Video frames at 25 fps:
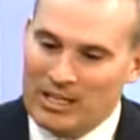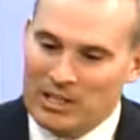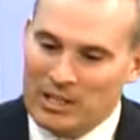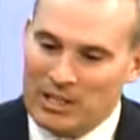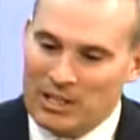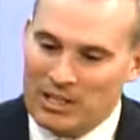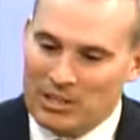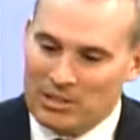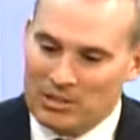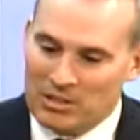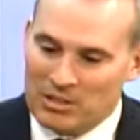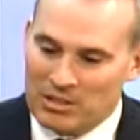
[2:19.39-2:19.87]

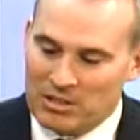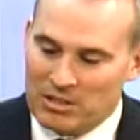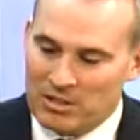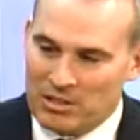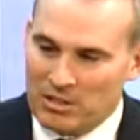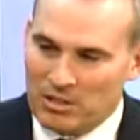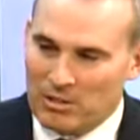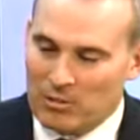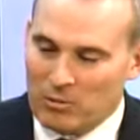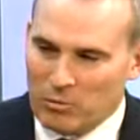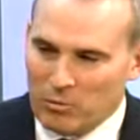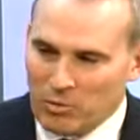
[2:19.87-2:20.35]
It
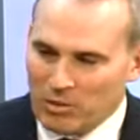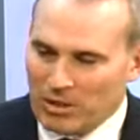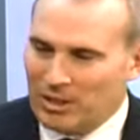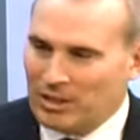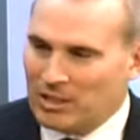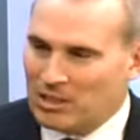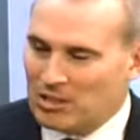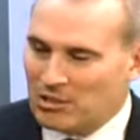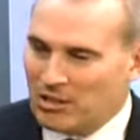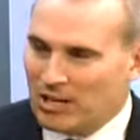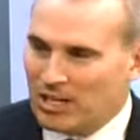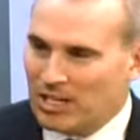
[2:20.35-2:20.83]

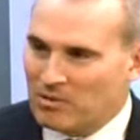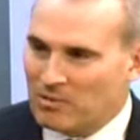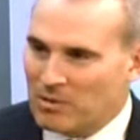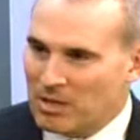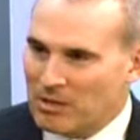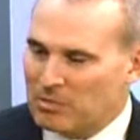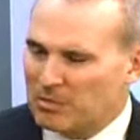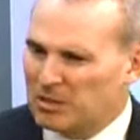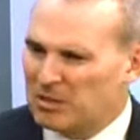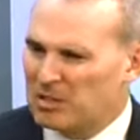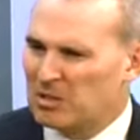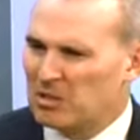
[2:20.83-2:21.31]
really strikes
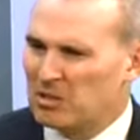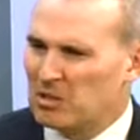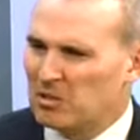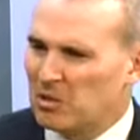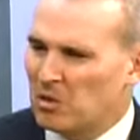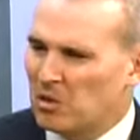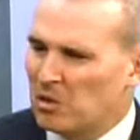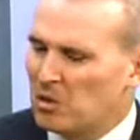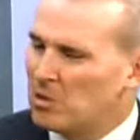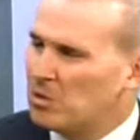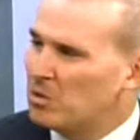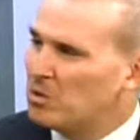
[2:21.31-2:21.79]
people as
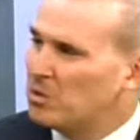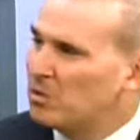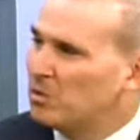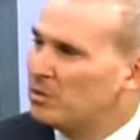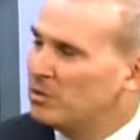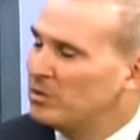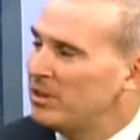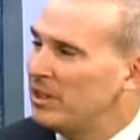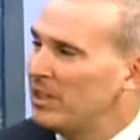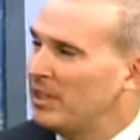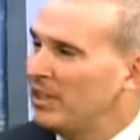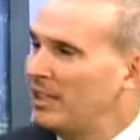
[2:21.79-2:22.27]

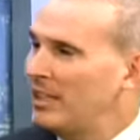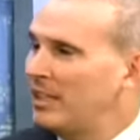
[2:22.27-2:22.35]
cold,